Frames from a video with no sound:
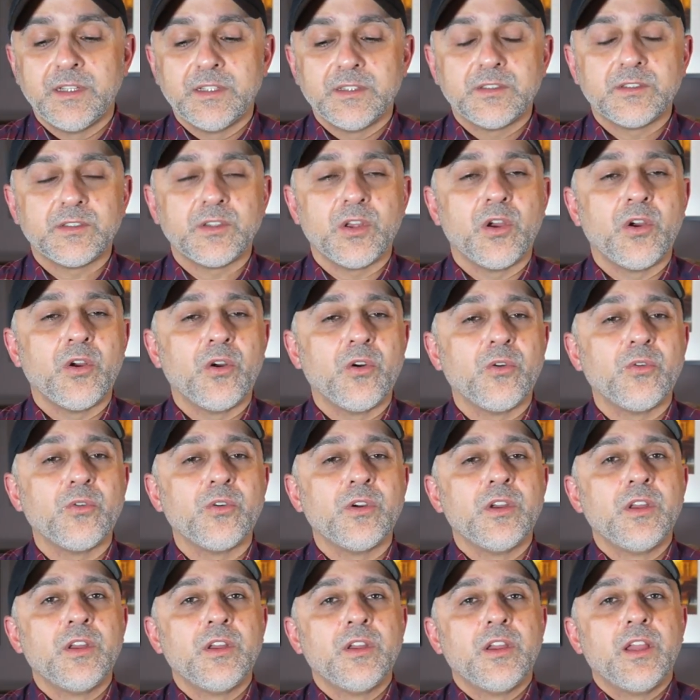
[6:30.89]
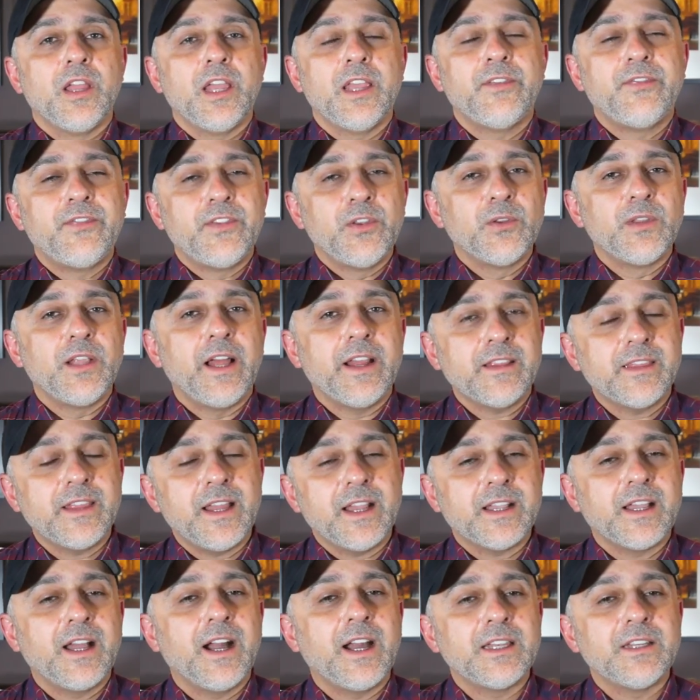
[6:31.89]
So if you like
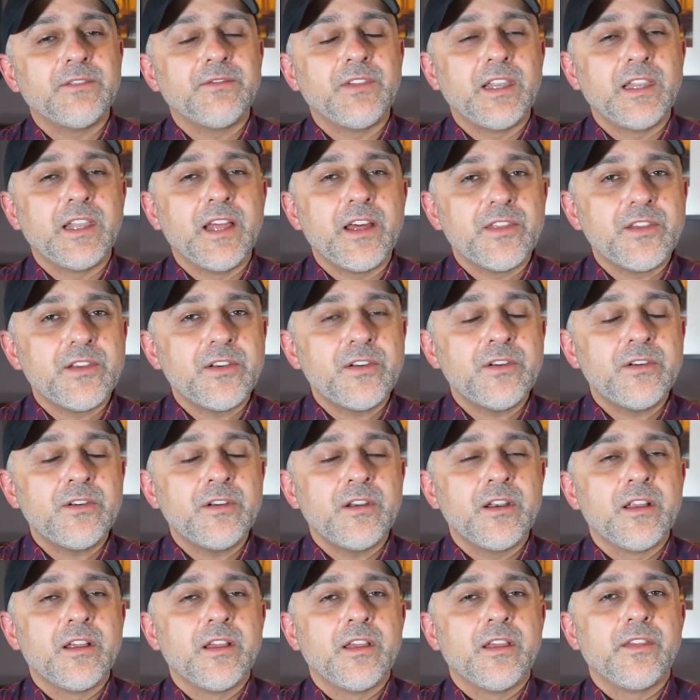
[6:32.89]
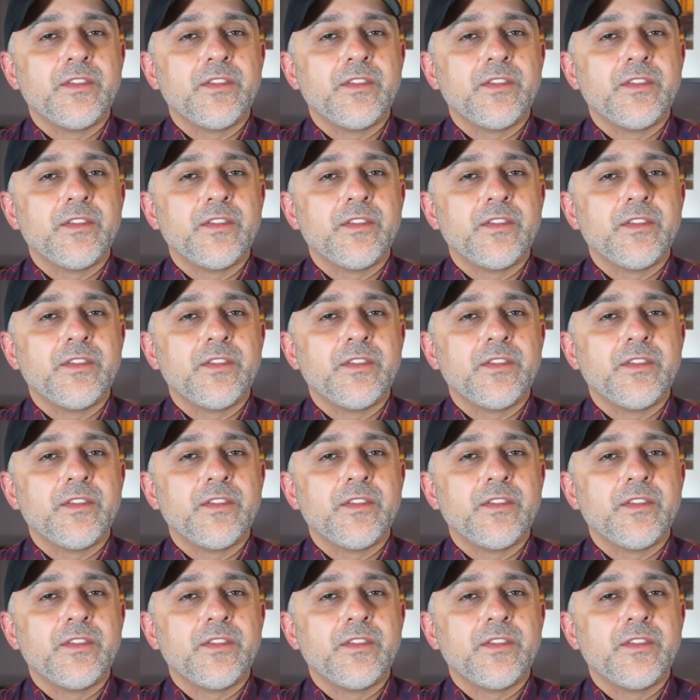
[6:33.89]
that kind of a leather,